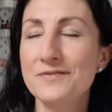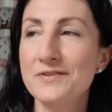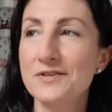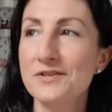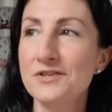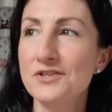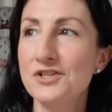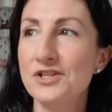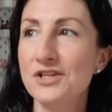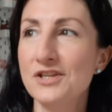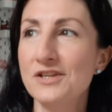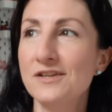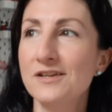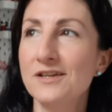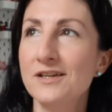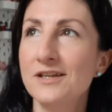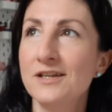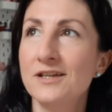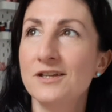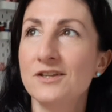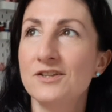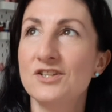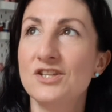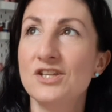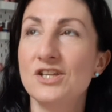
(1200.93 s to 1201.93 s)
and she
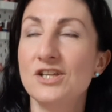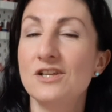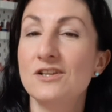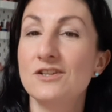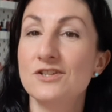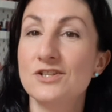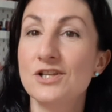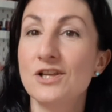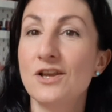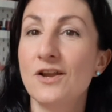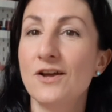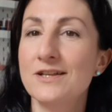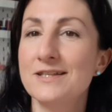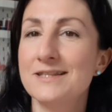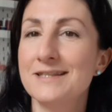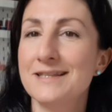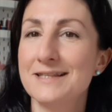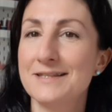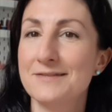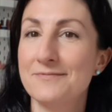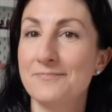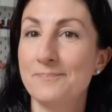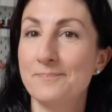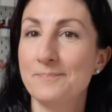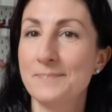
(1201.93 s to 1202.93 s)
liked
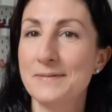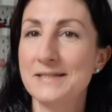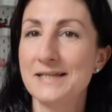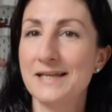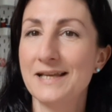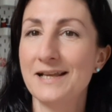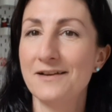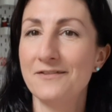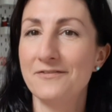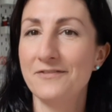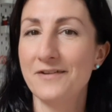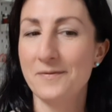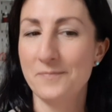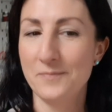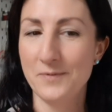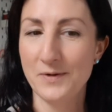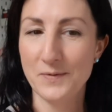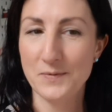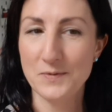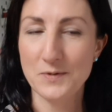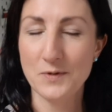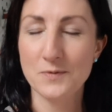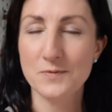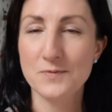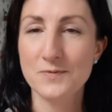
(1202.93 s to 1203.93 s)
this particular fabric,
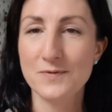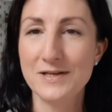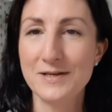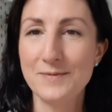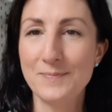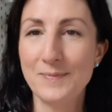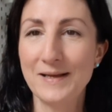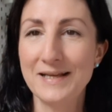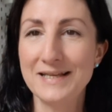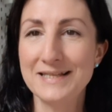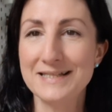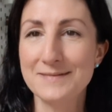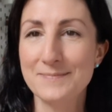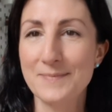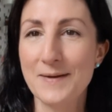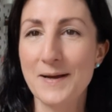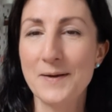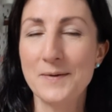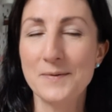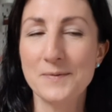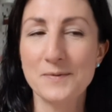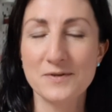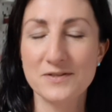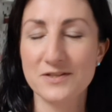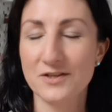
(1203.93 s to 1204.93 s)
which I was really pleased
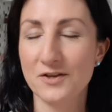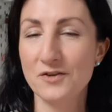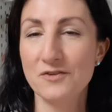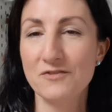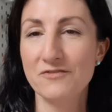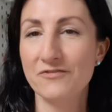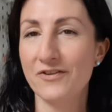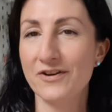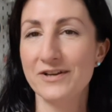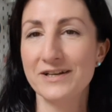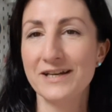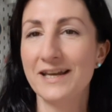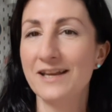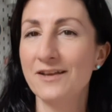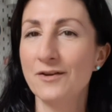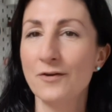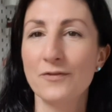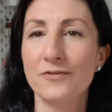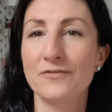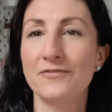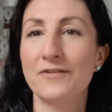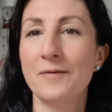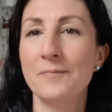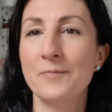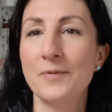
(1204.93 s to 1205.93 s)
about because I couldn't find any goth
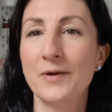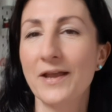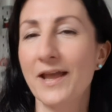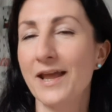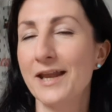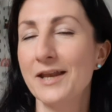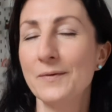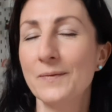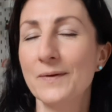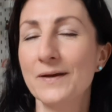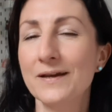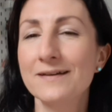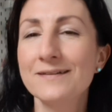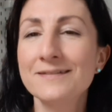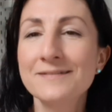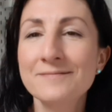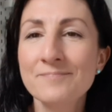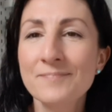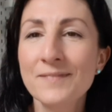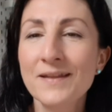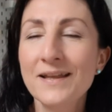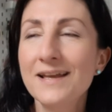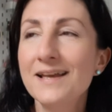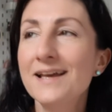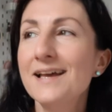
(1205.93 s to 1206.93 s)
fabric anywhere.
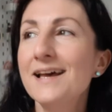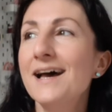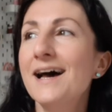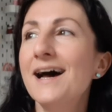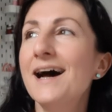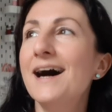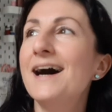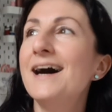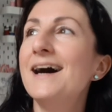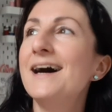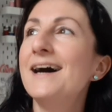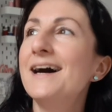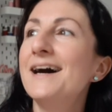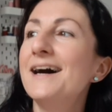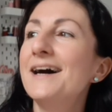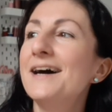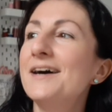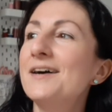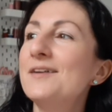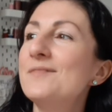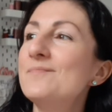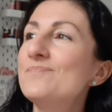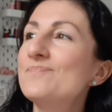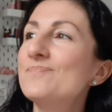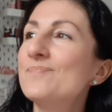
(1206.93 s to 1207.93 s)

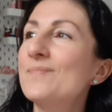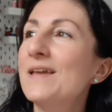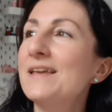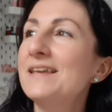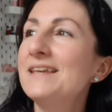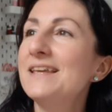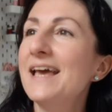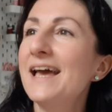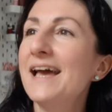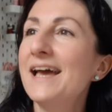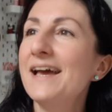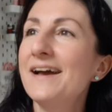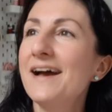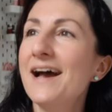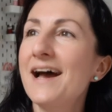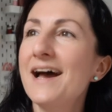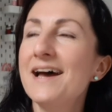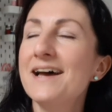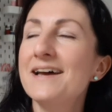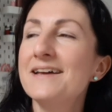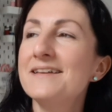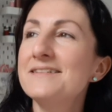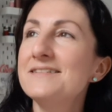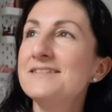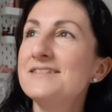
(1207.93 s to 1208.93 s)
Yeah,
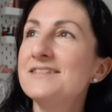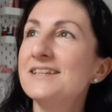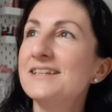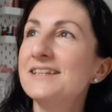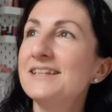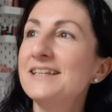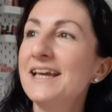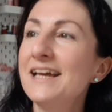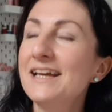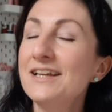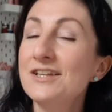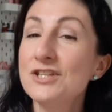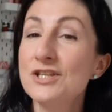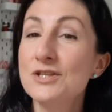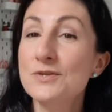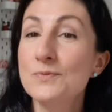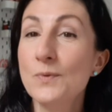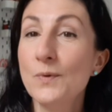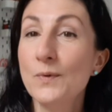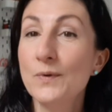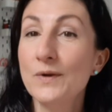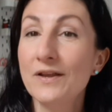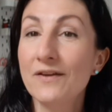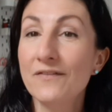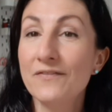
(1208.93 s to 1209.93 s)
and yeah, she's
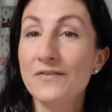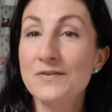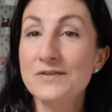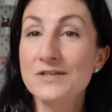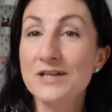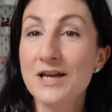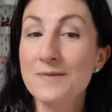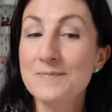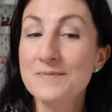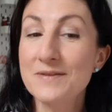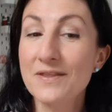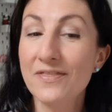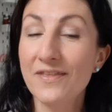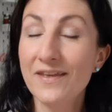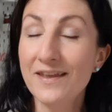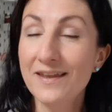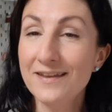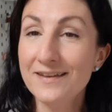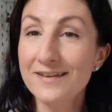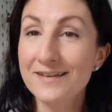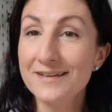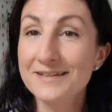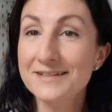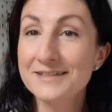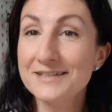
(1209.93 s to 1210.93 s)
worn it a few times, I think.
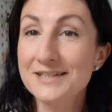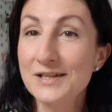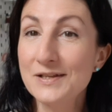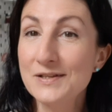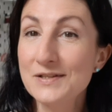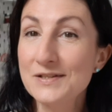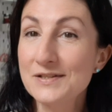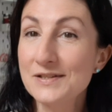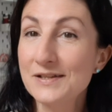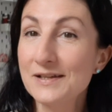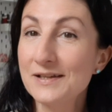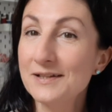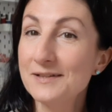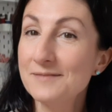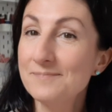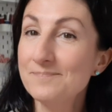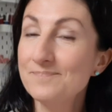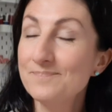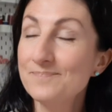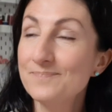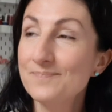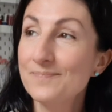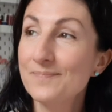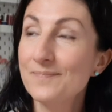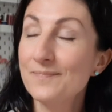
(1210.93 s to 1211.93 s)
She was
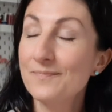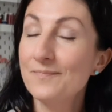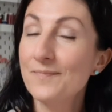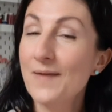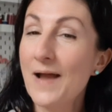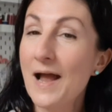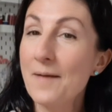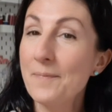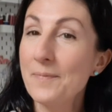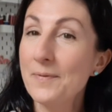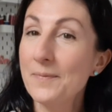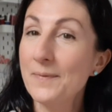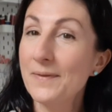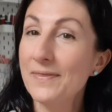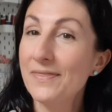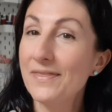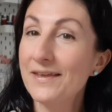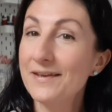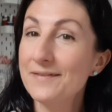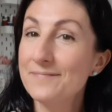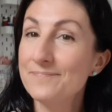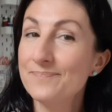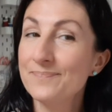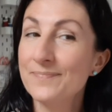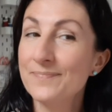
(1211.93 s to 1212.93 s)
happy with it.